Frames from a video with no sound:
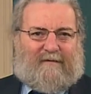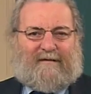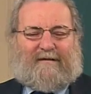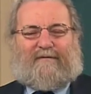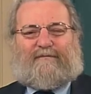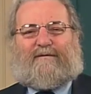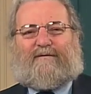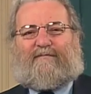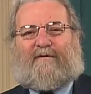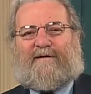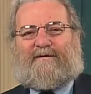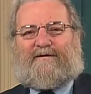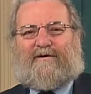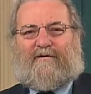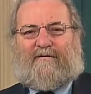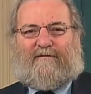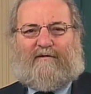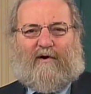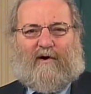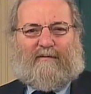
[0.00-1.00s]
different
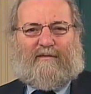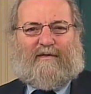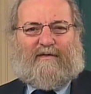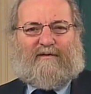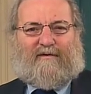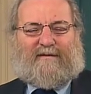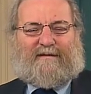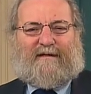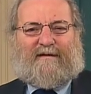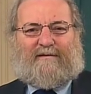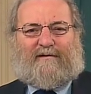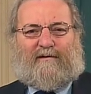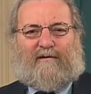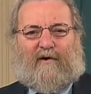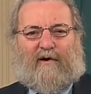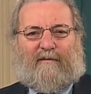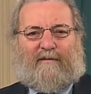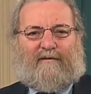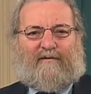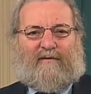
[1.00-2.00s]
ratio of carbon-13 to
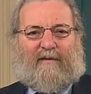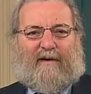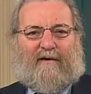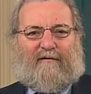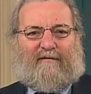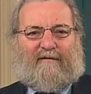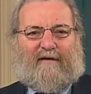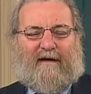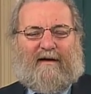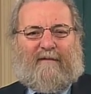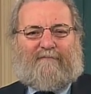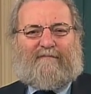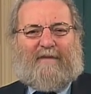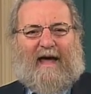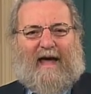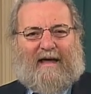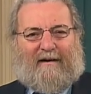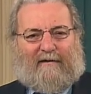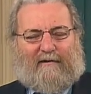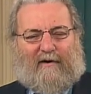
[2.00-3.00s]
carbon-12,
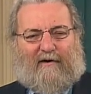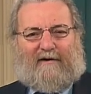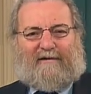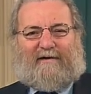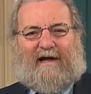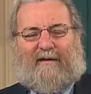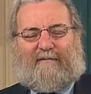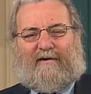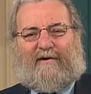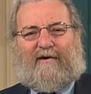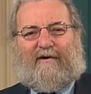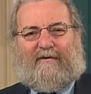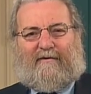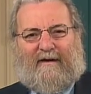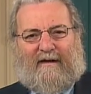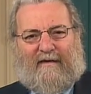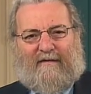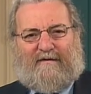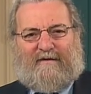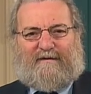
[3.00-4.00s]
and a long time ago,
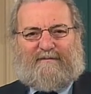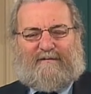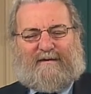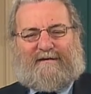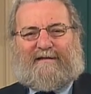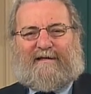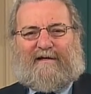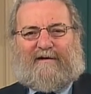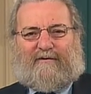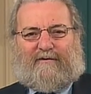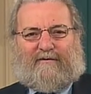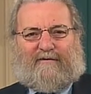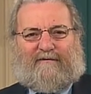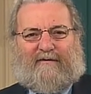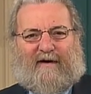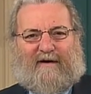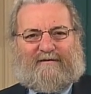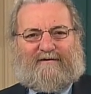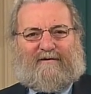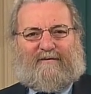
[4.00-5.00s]
this particular
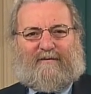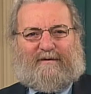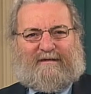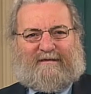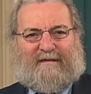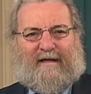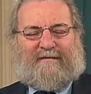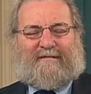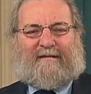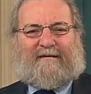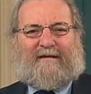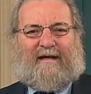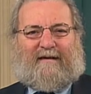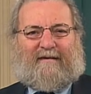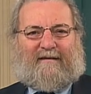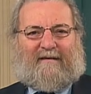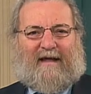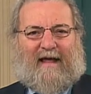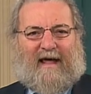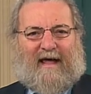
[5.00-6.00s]
fossil was
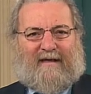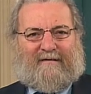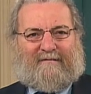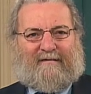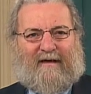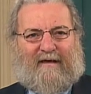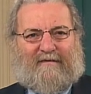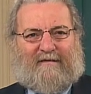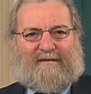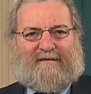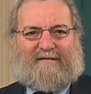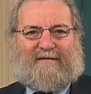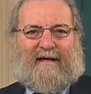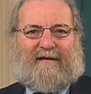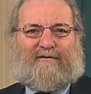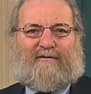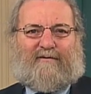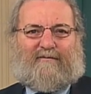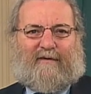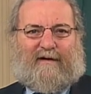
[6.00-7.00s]
designated as the
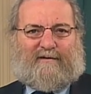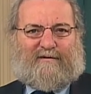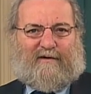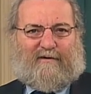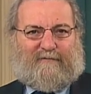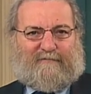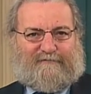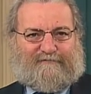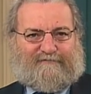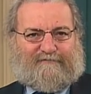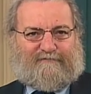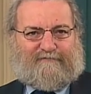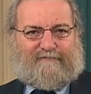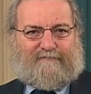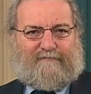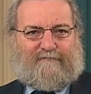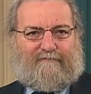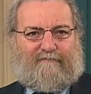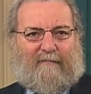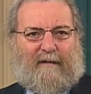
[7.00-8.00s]
standard ratio.
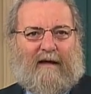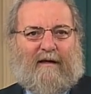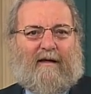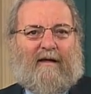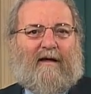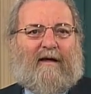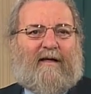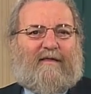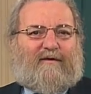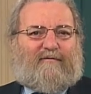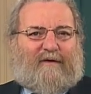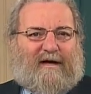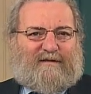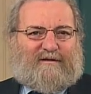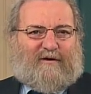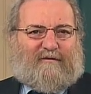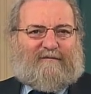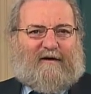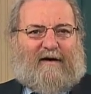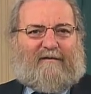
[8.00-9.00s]
The
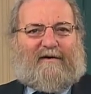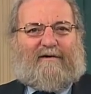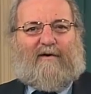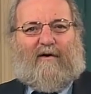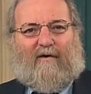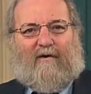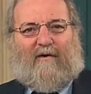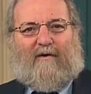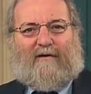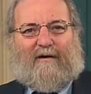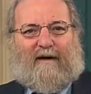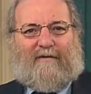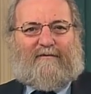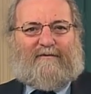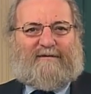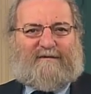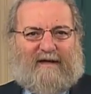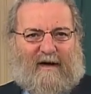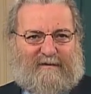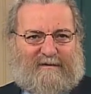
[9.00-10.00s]
ratio found in all
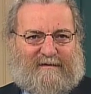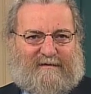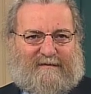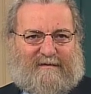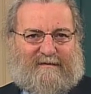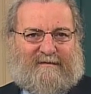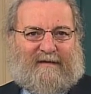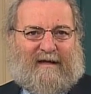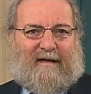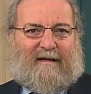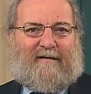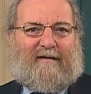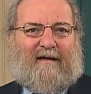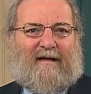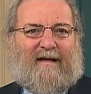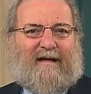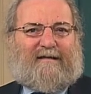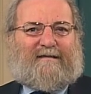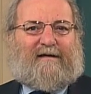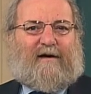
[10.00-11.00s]
other substances, then,
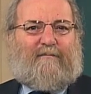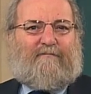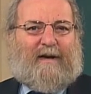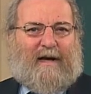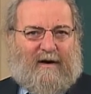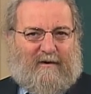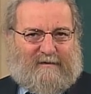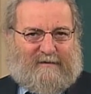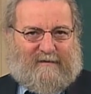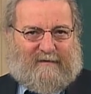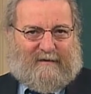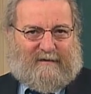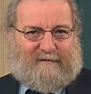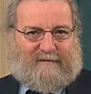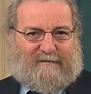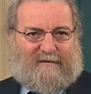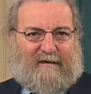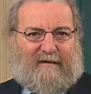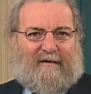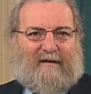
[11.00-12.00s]
is compared to
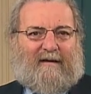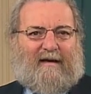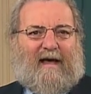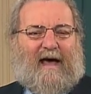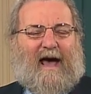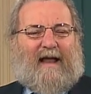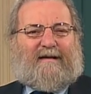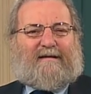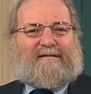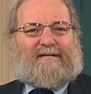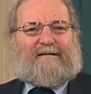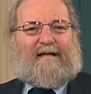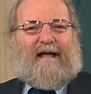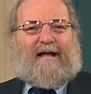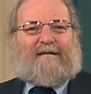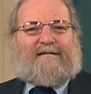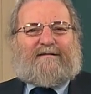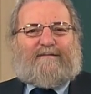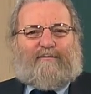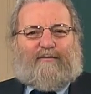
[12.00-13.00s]
this and is
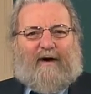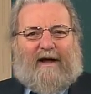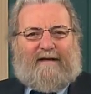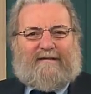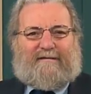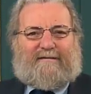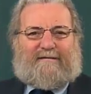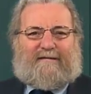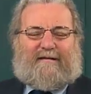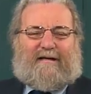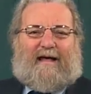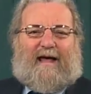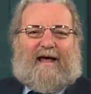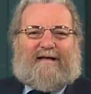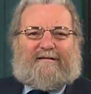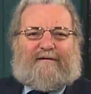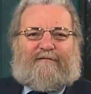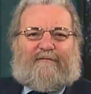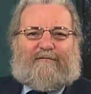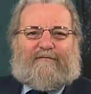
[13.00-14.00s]
expressed
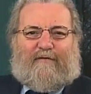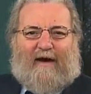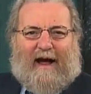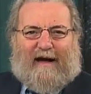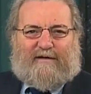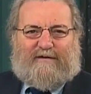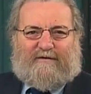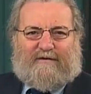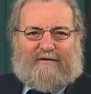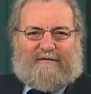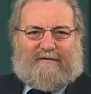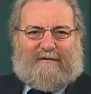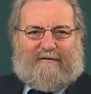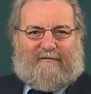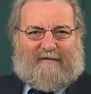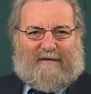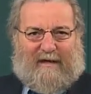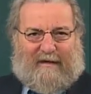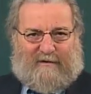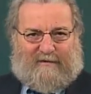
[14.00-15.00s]
as a fractional
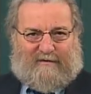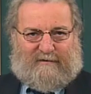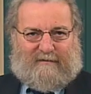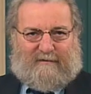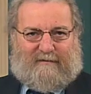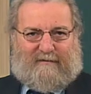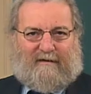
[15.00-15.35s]
deviation,